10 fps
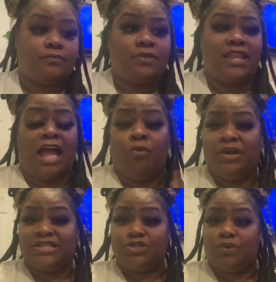I
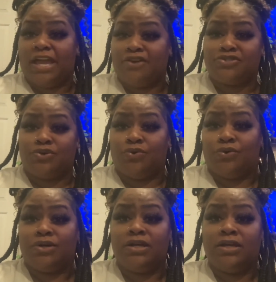went to do hair
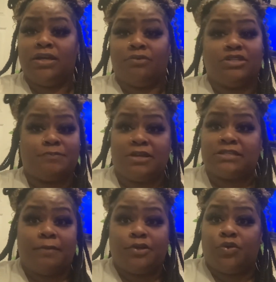school just because
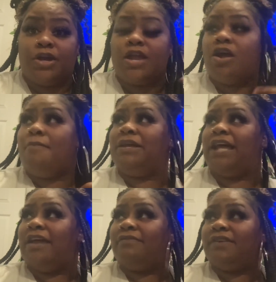I've been doing hair all my
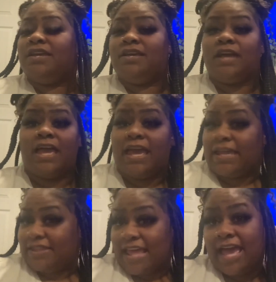life,
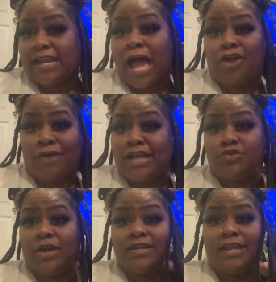and that I
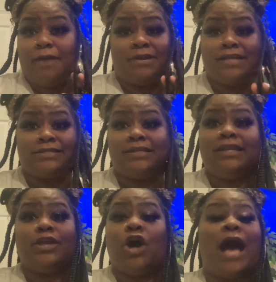graduated that, but
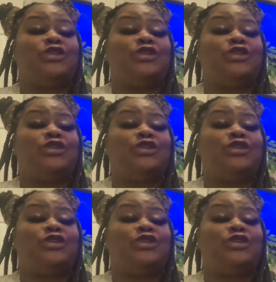I